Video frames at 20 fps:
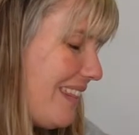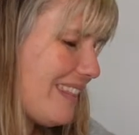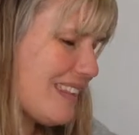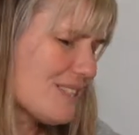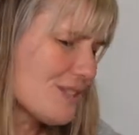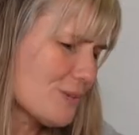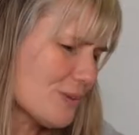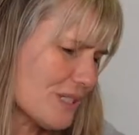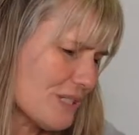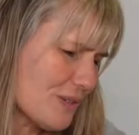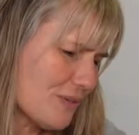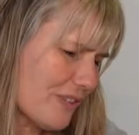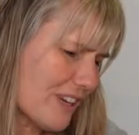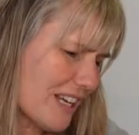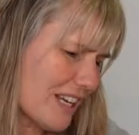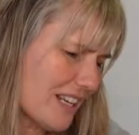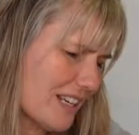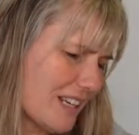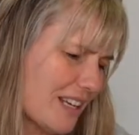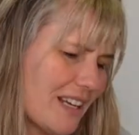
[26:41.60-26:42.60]
This was
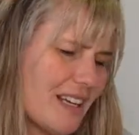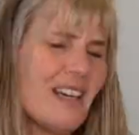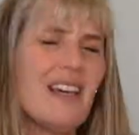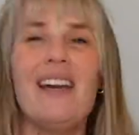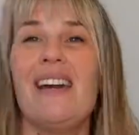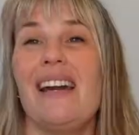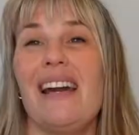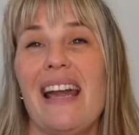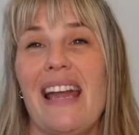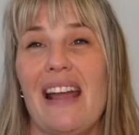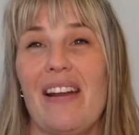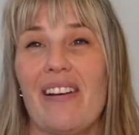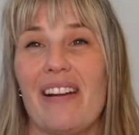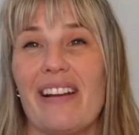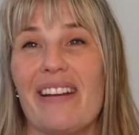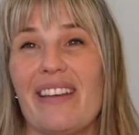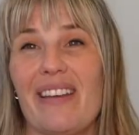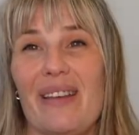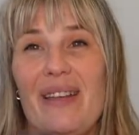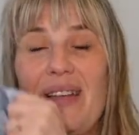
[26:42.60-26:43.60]
fun.
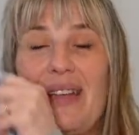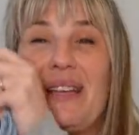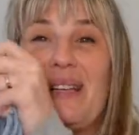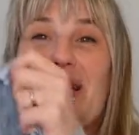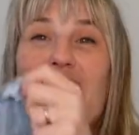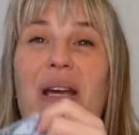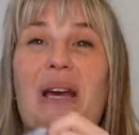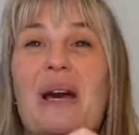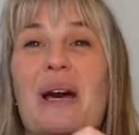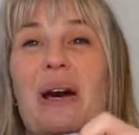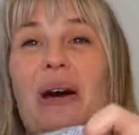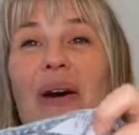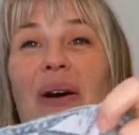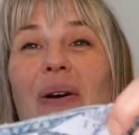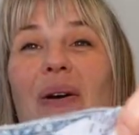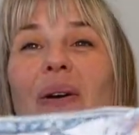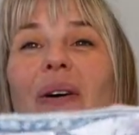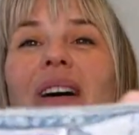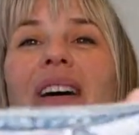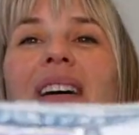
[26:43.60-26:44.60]
Erica &
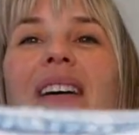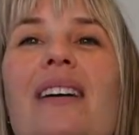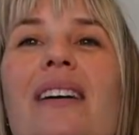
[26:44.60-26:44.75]
Co.